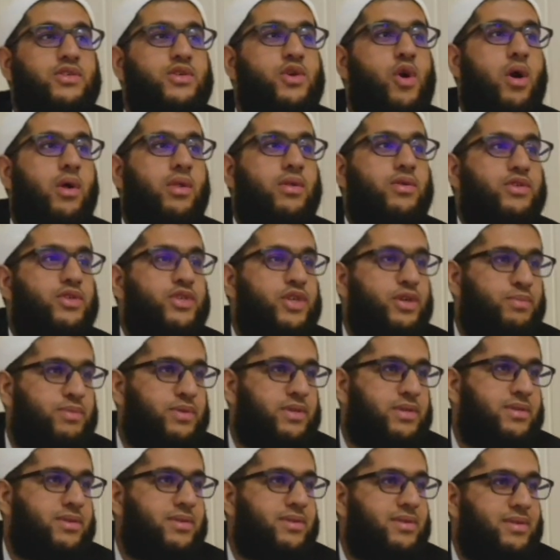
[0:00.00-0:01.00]

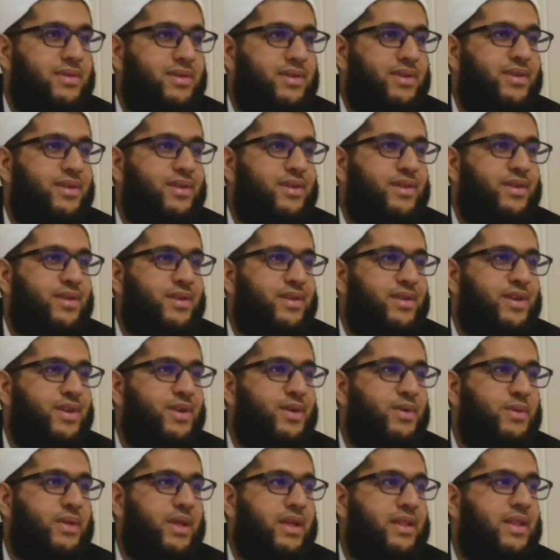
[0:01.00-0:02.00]
scholarships,
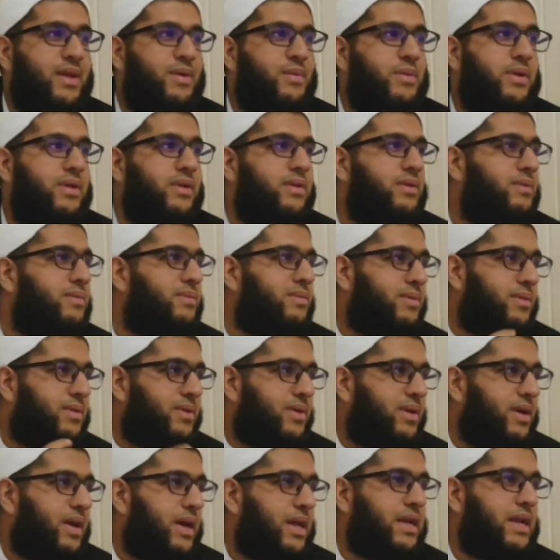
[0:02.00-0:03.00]
that they will
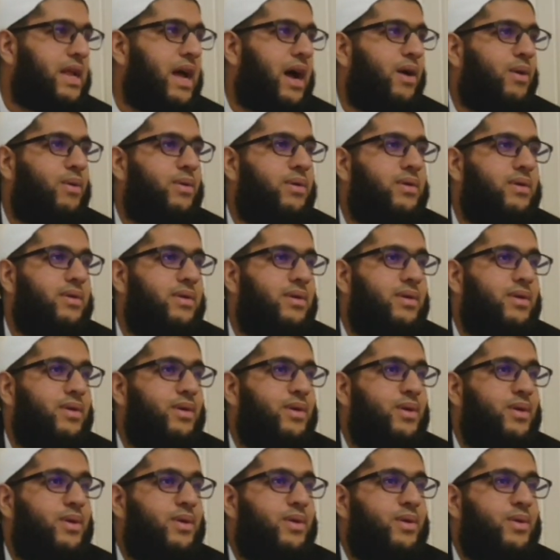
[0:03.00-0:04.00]
endow.
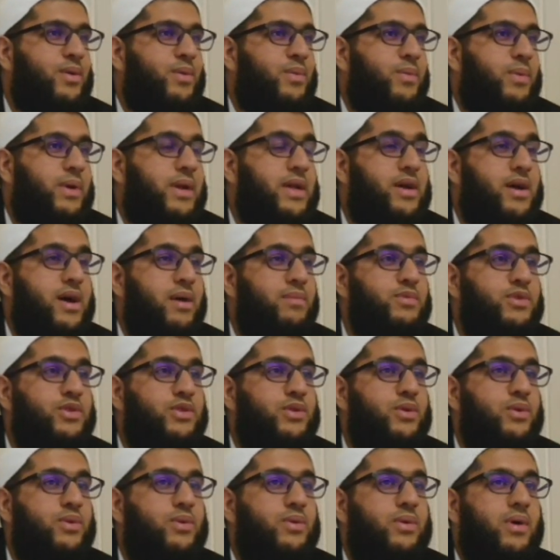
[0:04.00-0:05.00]
When it comes
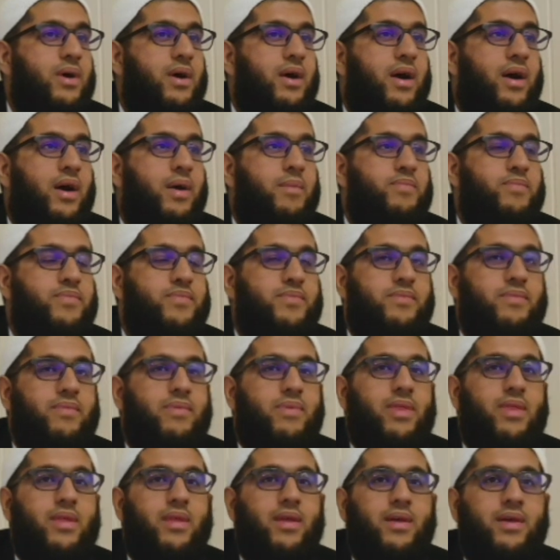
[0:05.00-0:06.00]
to
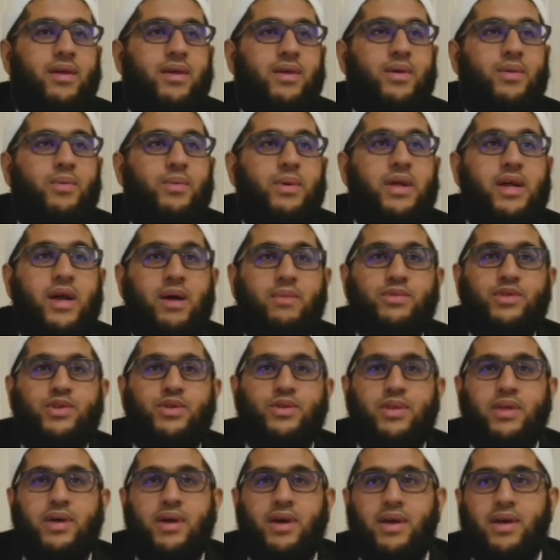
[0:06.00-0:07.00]

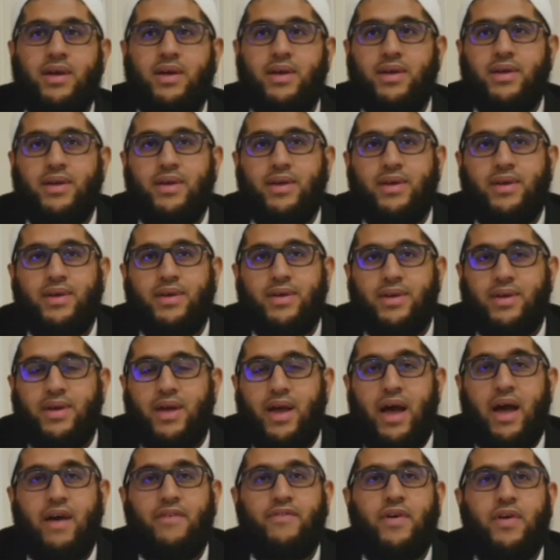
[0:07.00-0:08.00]
the
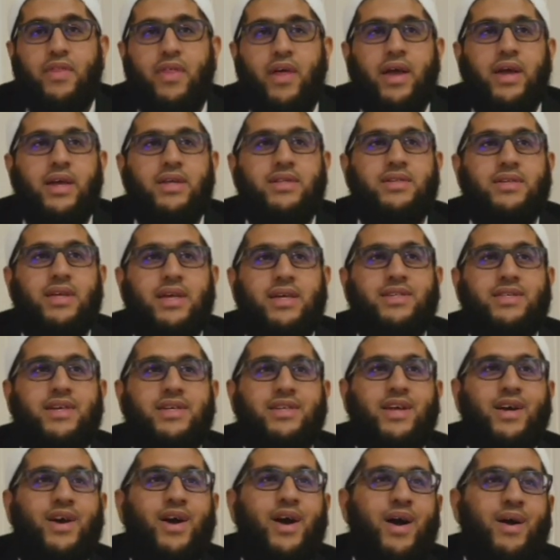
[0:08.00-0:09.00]
hafadha, it's like
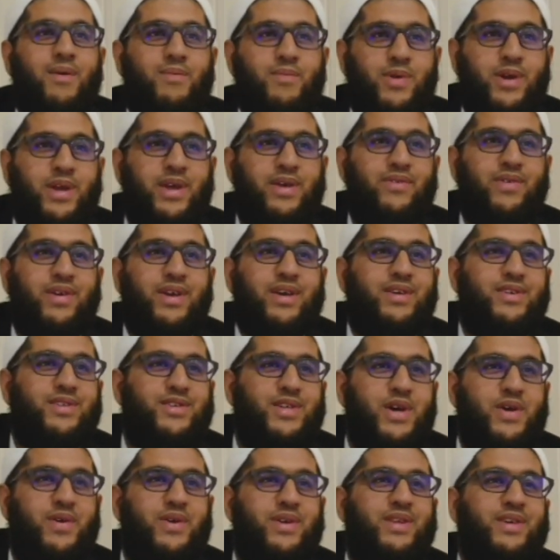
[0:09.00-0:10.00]
sadaqah. We're giving
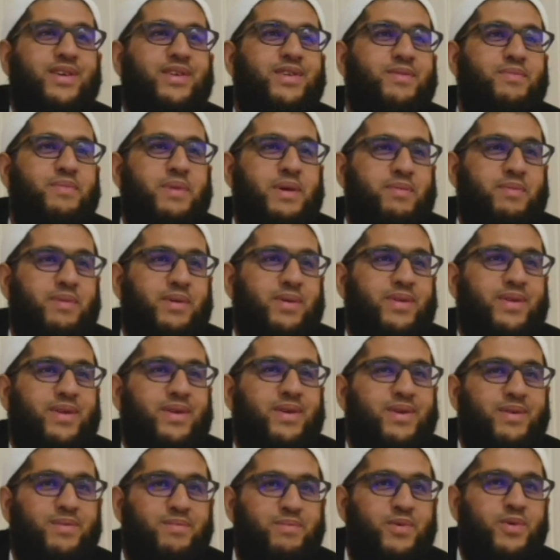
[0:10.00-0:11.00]
charity to people.
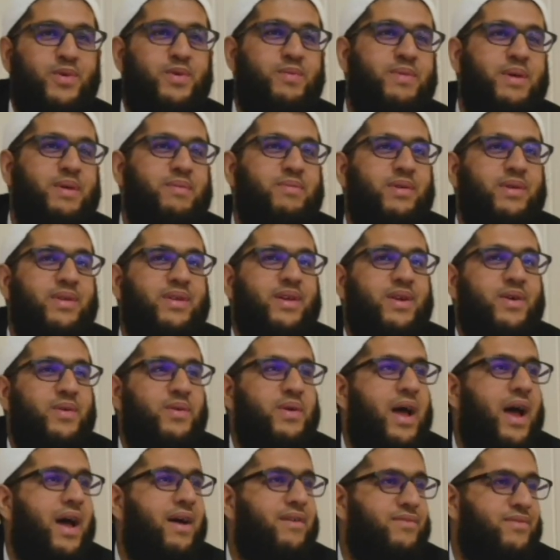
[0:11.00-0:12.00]
They're poor people. They
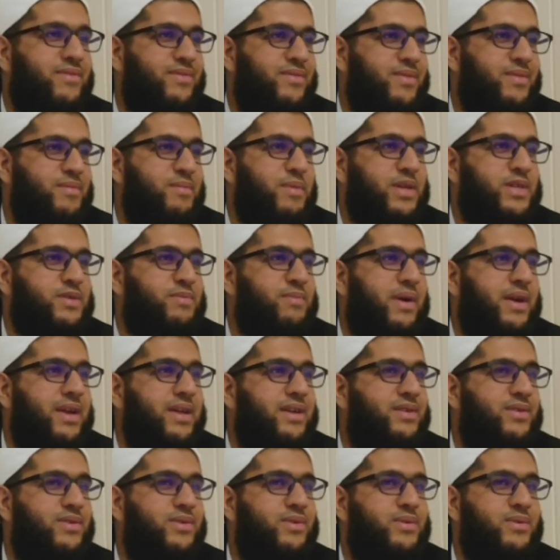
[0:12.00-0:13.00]
don't have much
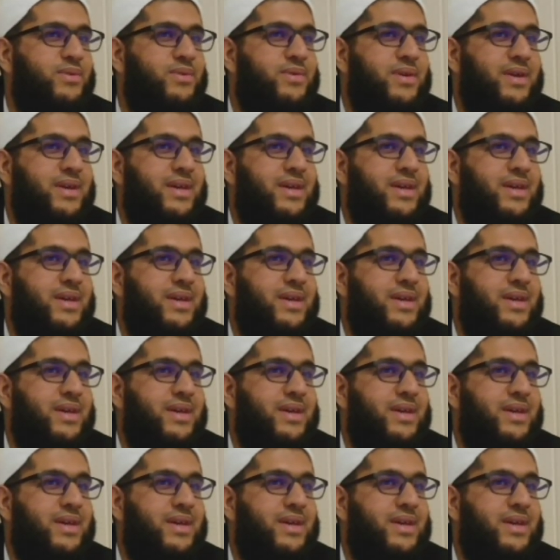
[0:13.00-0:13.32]
money to